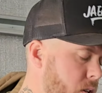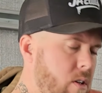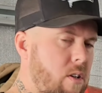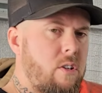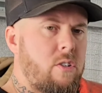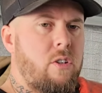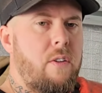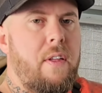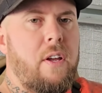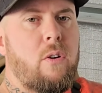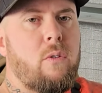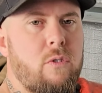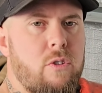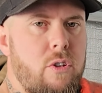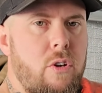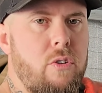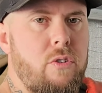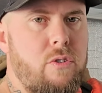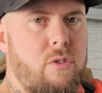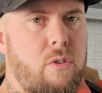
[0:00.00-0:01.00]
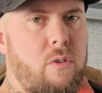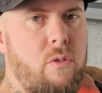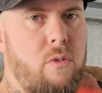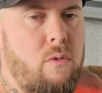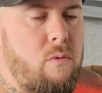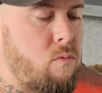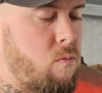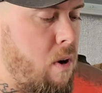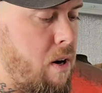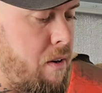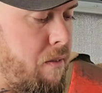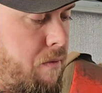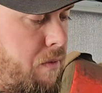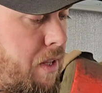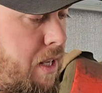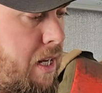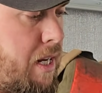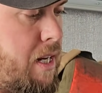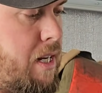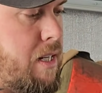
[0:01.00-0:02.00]
So they also do one of
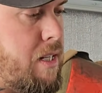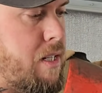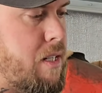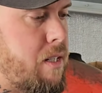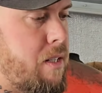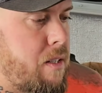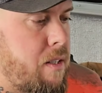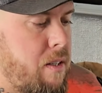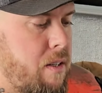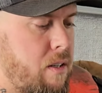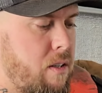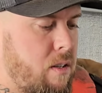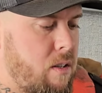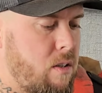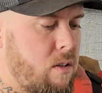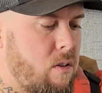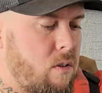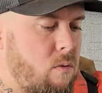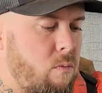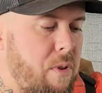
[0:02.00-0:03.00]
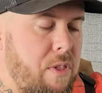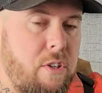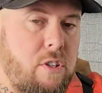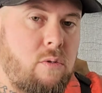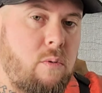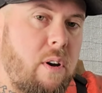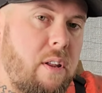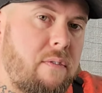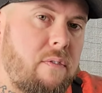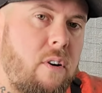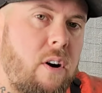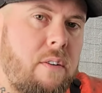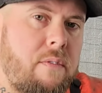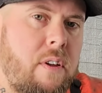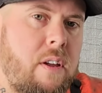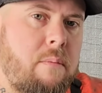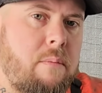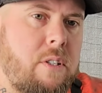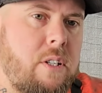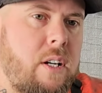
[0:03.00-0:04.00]
these with a 25
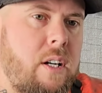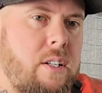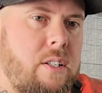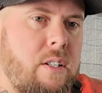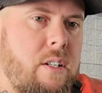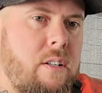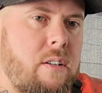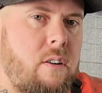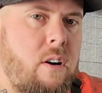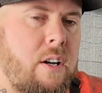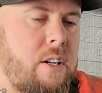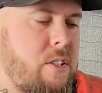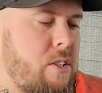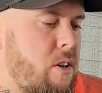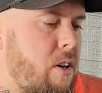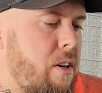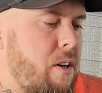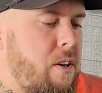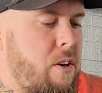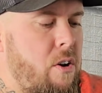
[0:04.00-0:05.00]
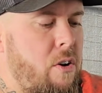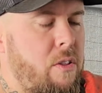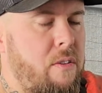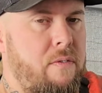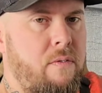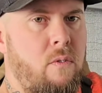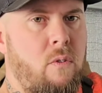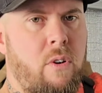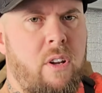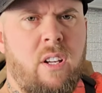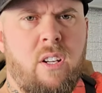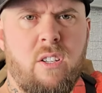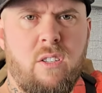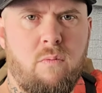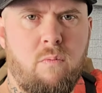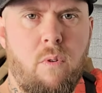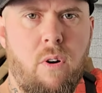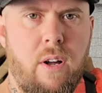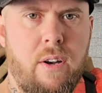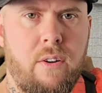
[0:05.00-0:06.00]
amp charger. I decided to go the 40 because
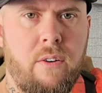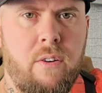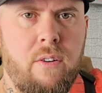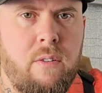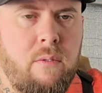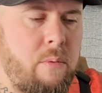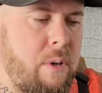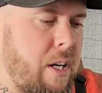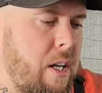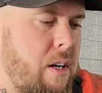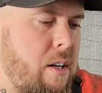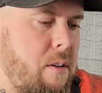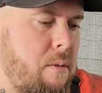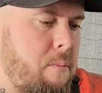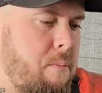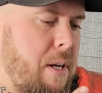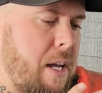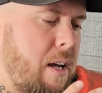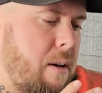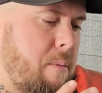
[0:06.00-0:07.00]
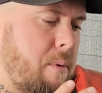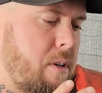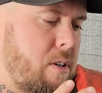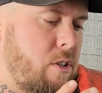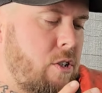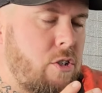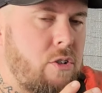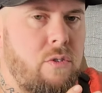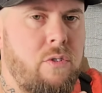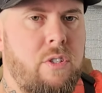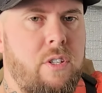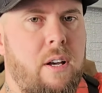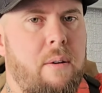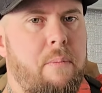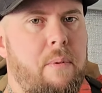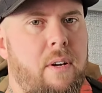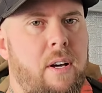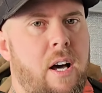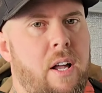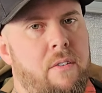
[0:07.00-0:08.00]
why not? We're going to be able to juice up
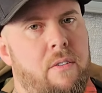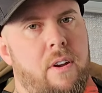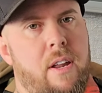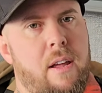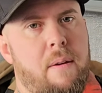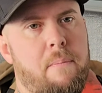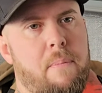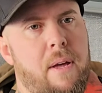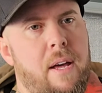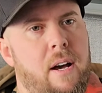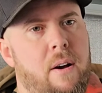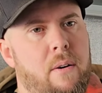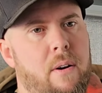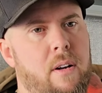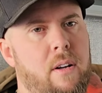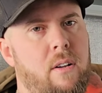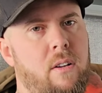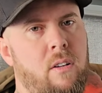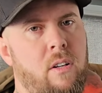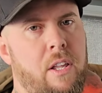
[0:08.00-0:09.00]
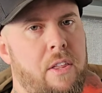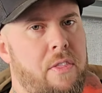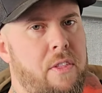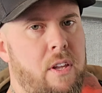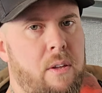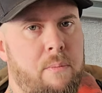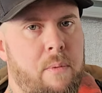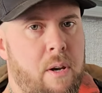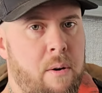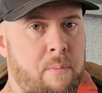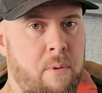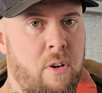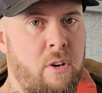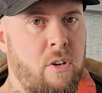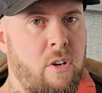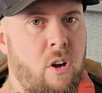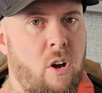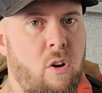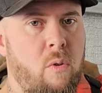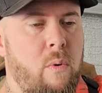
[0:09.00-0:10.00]
the 100 amp hour lithium that I'm going to
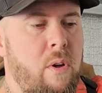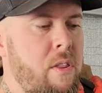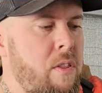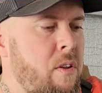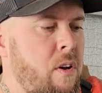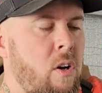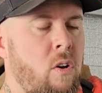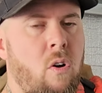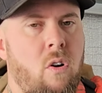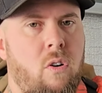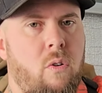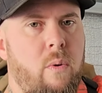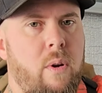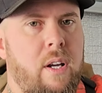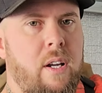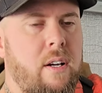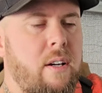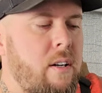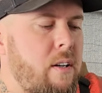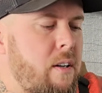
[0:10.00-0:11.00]
go with a lot quicker.